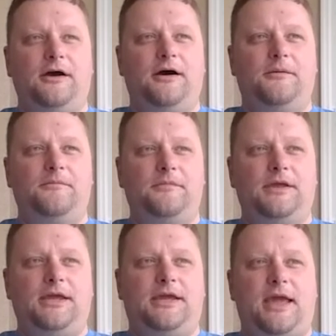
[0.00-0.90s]
Um,
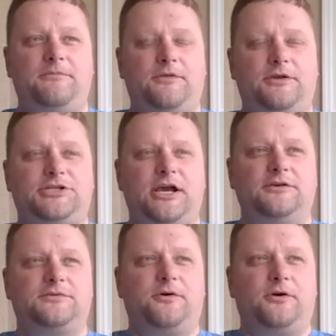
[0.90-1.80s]
he came to the
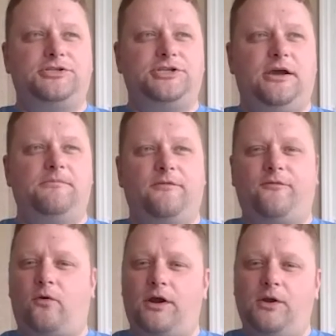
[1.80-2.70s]
Shellsburg gym
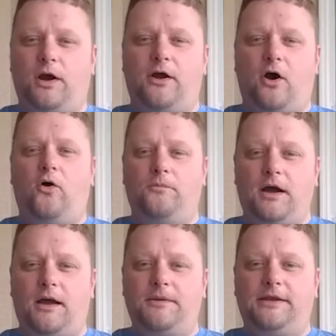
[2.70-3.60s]
before he went
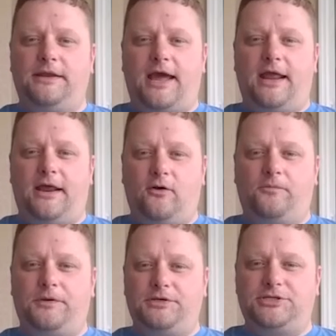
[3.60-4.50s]
home. I mean, Dad had
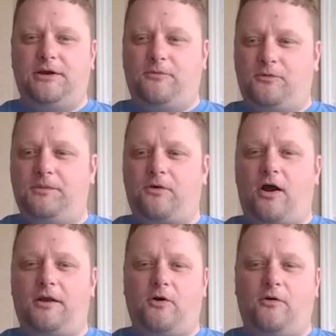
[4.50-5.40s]
open gym when we
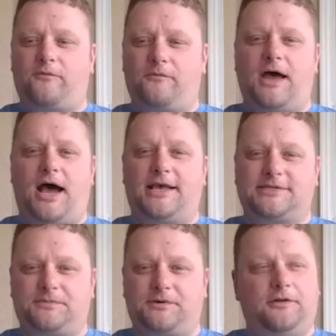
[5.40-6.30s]
brought him home from the
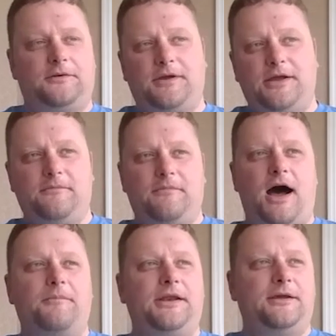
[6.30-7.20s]
hospital, and
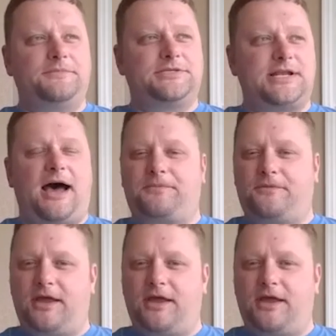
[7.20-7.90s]
Mom and him stopped